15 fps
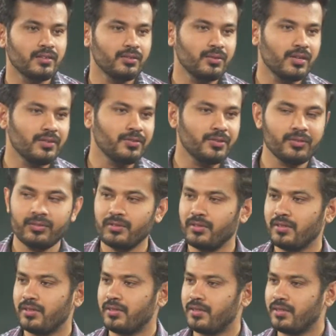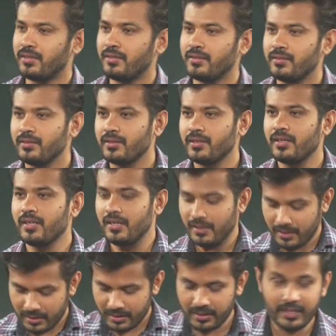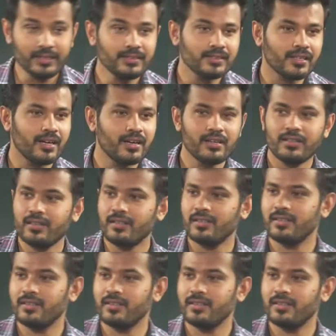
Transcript: Good afternoon. Yes, to